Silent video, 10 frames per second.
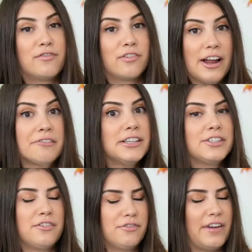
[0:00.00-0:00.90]

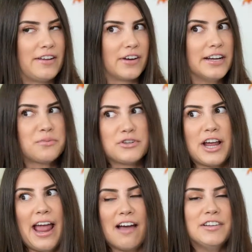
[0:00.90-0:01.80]
fragrance favorite, which
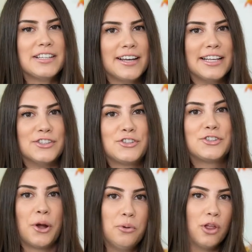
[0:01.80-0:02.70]
I haven't done in
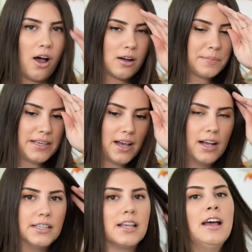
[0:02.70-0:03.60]
so long
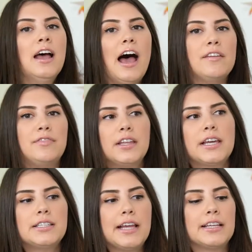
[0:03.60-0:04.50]
because I feel like
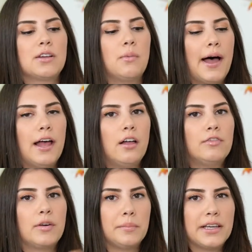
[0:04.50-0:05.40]
it takes a while
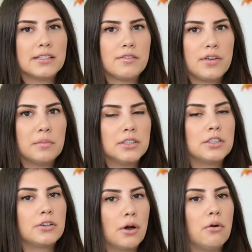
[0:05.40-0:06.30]
for me as a female
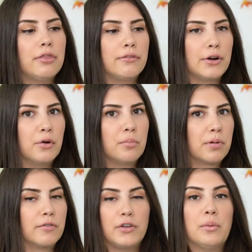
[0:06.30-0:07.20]
to go through
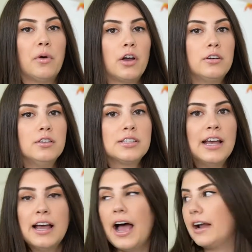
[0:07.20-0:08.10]
perfume bottles.
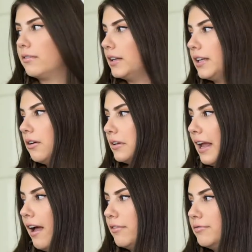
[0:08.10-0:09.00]
I really only
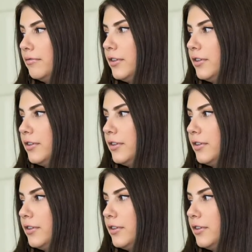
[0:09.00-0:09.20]
have